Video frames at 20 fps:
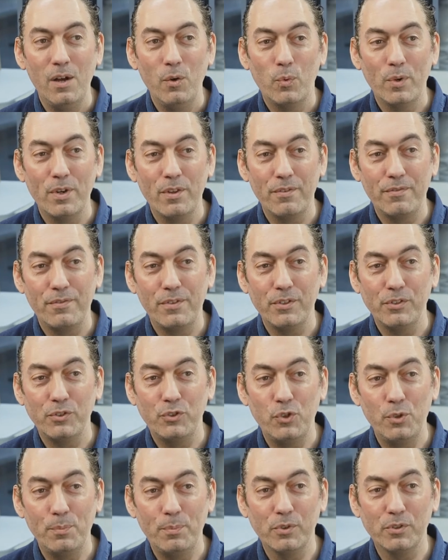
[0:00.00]
one of the
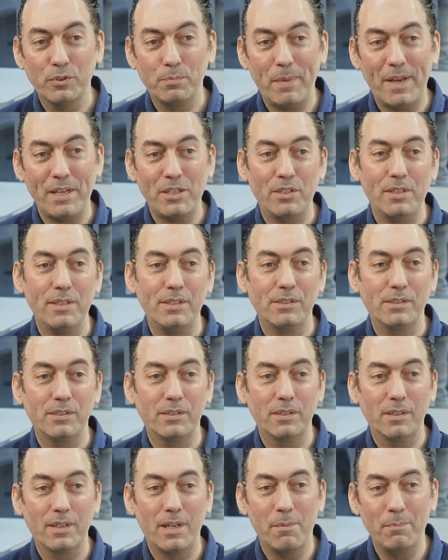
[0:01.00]
first Drupal
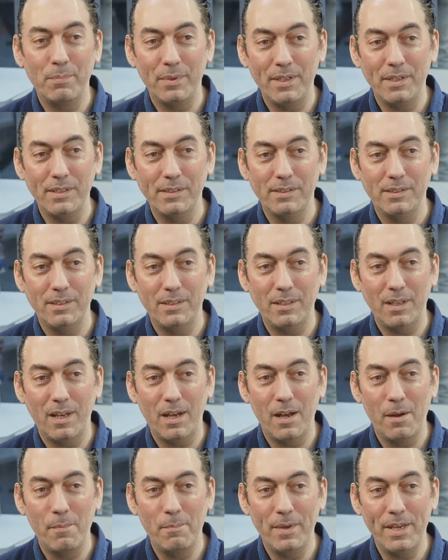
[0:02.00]
specialist companies
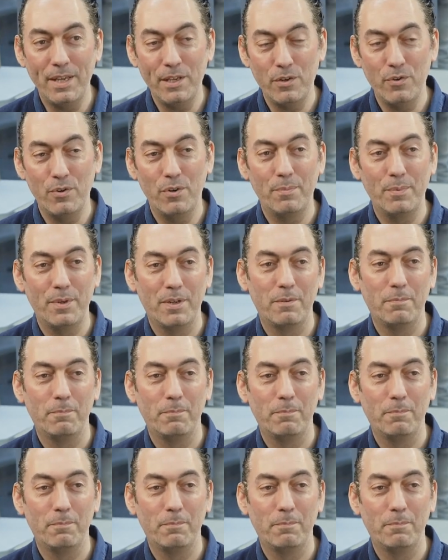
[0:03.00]
in Europe.